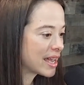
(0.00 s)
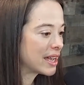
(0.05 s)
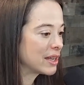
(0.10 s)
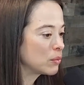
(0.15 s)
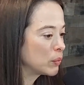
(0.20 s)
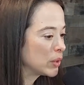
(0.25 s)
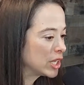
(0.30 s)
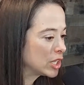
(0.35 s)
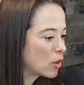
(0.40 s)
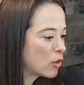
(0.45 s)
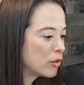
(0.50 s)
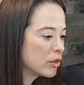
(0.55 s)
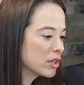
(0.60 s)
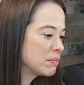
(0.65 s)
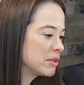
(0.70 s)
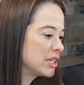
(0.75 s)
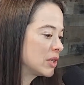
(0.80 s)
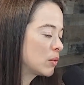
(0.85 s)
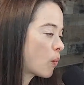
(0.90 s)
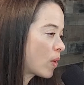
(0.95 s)
and we can only
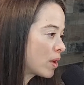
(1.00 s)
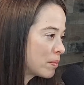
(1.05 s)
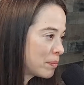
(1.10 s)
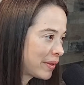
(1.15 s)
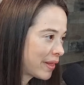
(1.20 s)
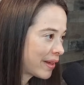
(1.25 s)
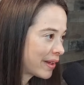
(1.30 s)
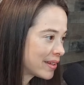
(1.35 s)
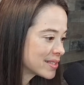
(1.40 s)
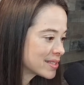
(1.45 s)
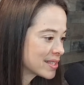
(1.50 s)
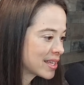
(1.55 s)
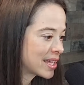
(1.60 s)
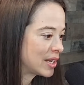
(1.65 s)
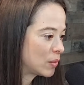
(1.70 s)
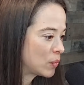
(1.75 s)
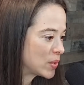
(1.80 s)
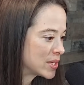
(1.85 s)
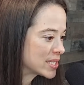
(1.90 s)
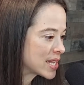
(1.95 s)
be in one place and
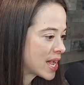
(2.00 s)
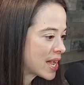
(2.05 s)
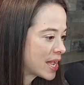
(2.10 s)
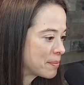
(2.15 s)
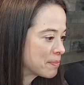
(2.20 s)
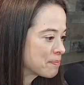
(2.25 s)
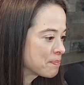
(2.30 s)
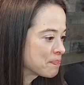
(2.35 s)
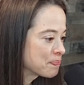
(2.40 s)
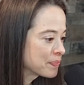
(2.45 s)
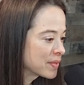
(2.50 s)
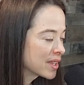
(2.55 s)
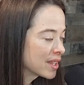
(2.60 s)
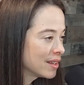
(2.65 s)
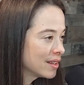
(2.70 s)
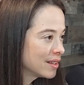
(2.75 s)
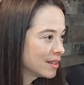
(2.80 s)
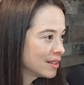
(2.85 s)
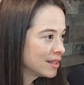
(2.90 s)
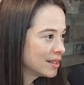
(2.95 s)
at one time.
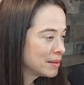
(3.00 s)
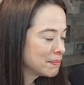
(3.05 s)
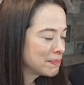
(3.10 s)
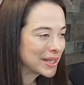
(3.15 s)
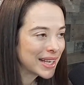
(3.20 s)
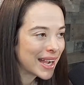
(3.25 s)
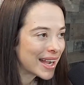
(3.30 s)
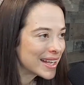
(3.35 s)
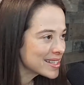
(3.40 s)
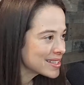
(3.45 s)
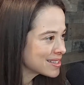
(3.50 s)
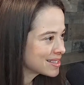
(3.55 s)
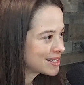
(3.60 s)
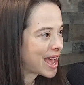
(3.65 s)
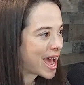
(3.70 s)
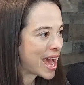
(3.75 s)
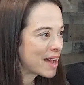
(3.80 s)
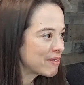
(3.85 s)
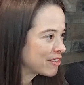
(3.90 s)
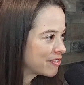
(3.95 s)
But God doesn't
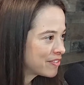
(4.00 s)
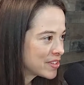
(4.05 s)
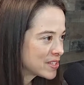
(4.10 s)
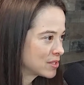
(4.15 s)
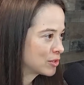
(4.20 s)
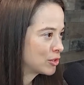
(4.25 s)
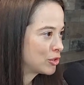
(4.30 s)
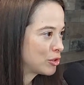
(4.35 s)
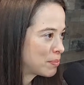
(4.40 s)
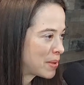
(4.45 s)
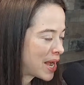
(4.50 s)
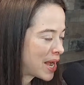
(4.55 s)
have a physical